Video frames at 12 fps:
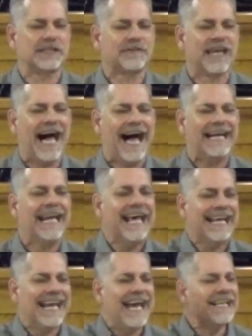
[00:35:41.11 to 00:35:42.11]
of God.
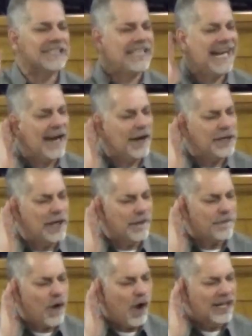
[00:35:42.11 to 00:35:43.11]
Let us hear
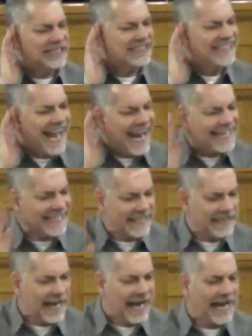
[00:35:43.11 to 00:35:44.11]
your voice daily,
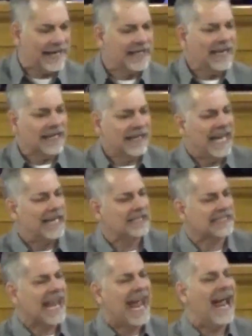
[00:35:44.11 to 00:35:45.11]
God. Let
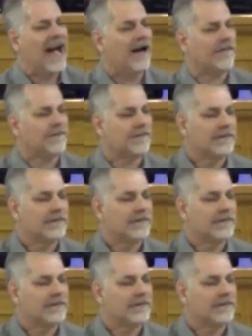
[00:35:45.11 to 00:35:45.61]
us have